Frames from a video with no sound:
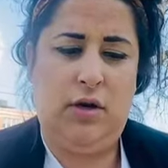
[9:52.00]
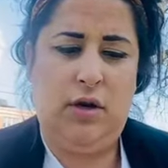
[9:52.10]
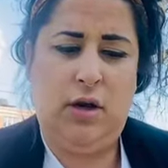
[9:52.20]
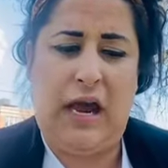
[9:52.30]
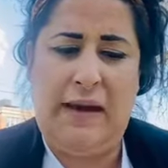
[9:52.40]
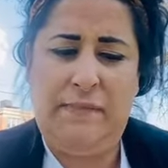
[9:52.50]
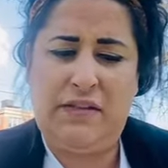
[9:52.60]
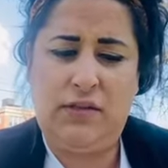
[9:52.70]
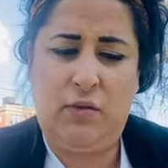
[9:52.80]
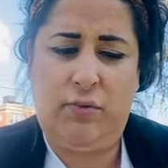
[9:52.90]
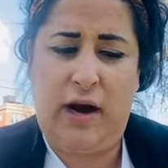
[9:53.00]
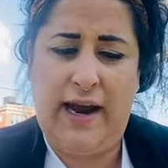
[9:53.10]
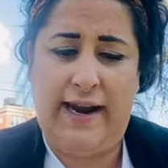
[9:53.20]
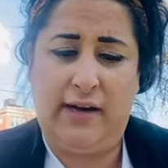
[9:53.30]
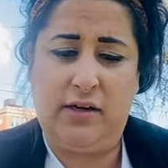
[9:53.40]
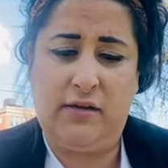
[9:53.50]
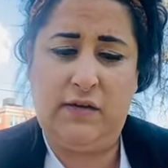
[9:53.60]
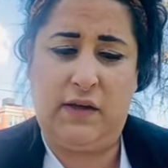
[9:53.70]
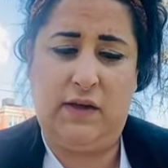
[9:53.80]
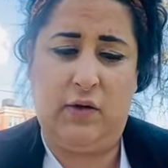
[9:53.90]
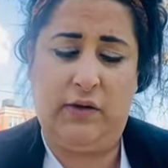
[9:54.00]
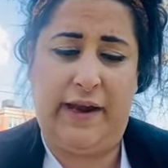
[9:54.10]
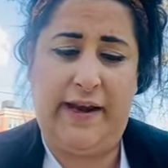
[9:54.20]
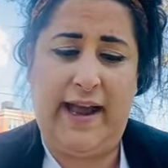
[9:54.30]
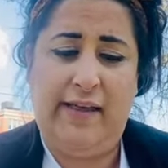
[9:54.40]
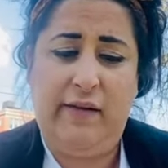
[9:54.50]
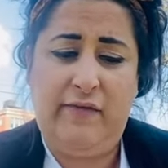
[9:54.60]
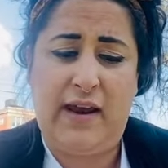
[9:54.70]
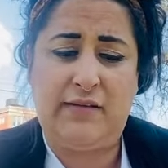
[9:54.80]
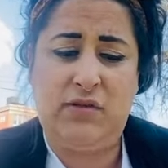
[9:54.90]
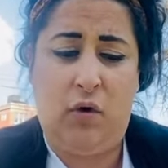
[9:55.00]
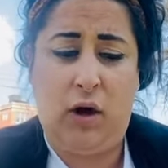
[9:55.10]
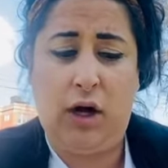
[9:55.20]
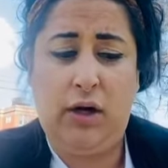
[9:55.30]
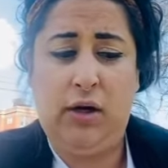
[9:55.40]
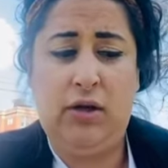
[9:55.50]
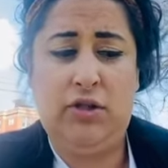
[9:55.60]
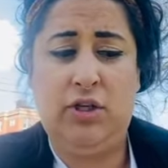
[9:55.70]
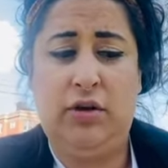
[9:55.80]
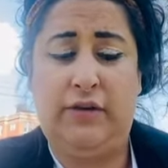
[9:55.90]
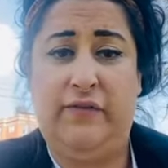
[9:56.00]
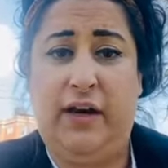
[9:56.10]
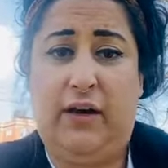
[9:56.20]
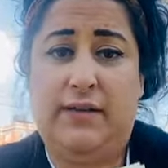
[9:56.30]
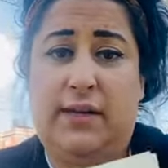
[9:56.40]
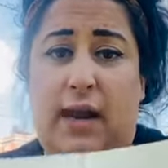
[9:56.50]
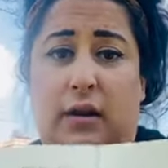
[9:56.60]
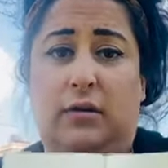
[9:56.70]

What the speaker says: I'm Mrs. O'Brien, said the old lady. I live next door. She looked very scared.